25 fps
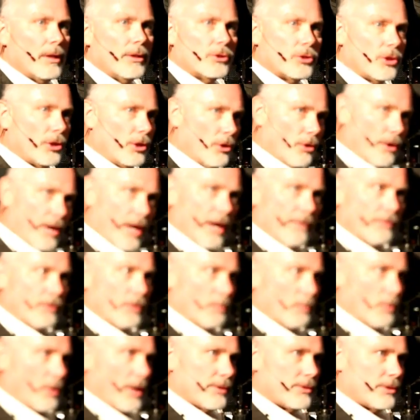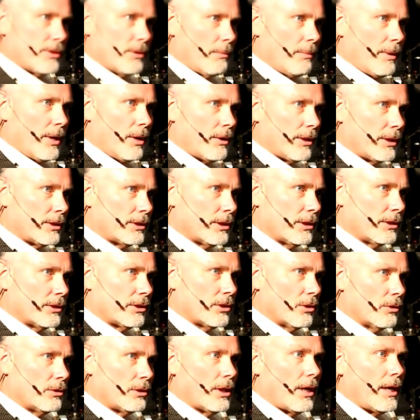so you don't have to press the bearings in
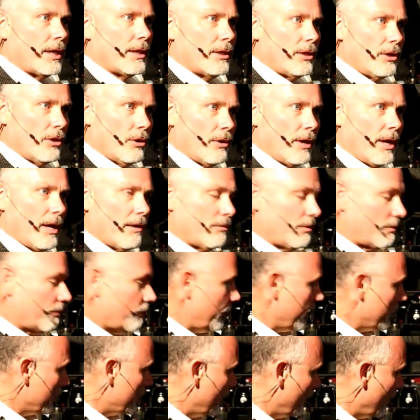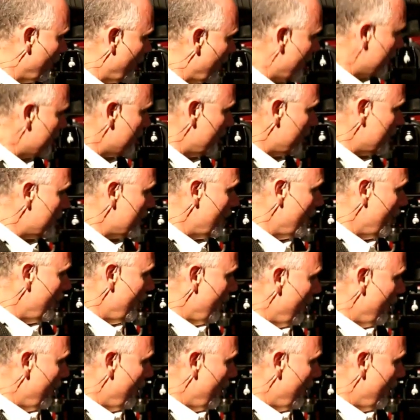so tight, you don't have the friction losses.